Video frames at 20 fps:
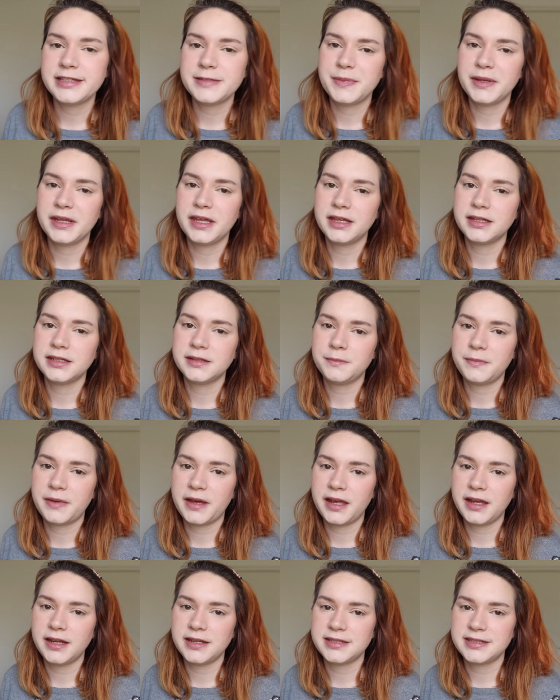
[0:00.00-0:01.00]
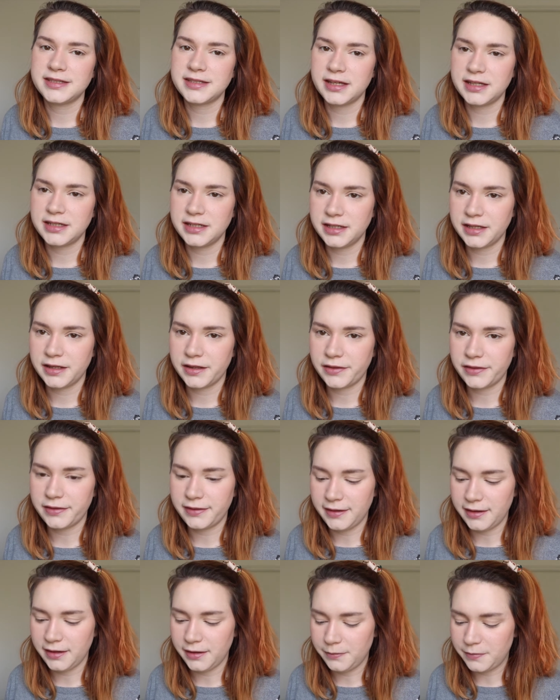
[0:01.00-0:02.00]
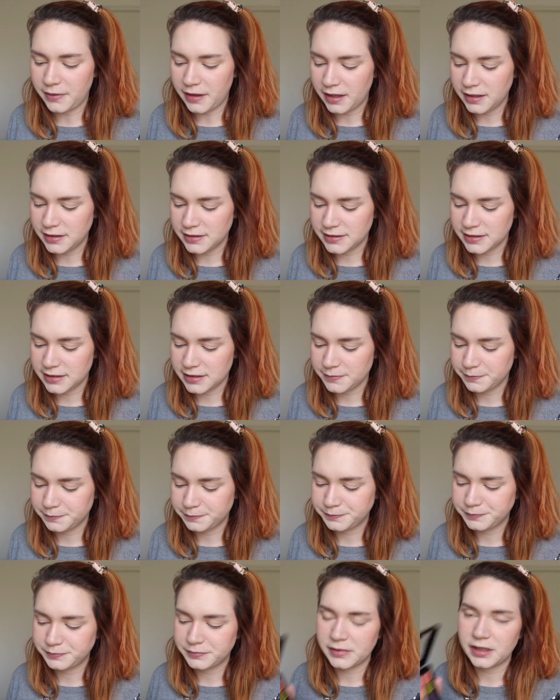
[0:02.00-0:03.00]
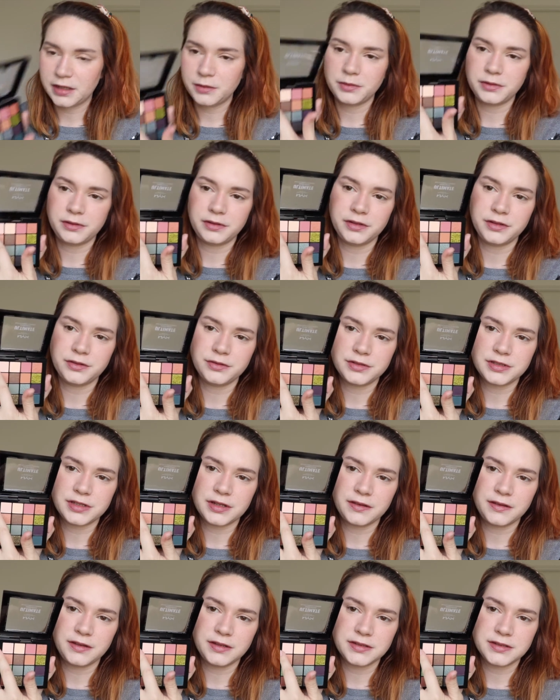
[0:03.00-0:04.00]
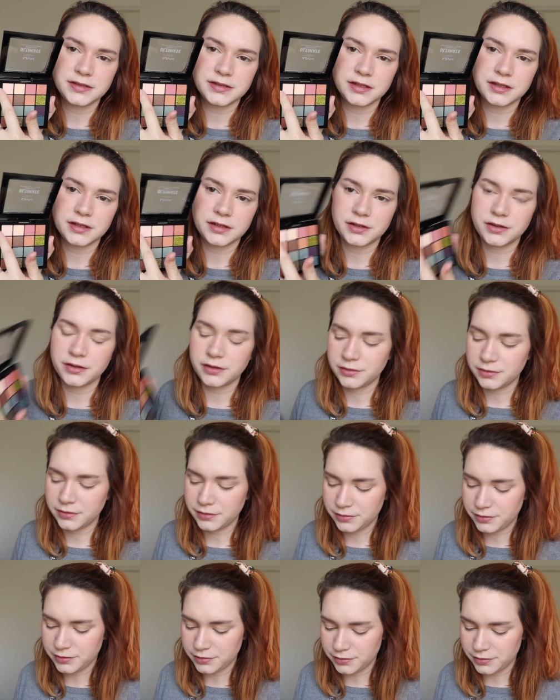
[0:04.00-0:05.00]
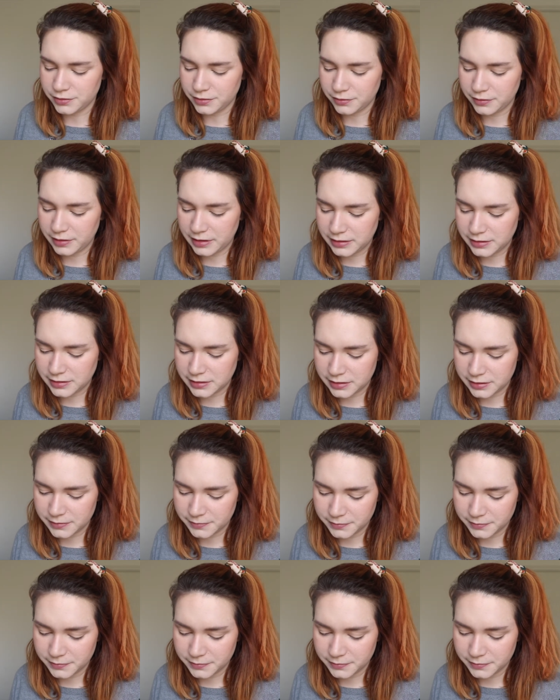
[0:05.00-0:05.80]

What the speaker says: begin by setting the base. I will use this color to do it.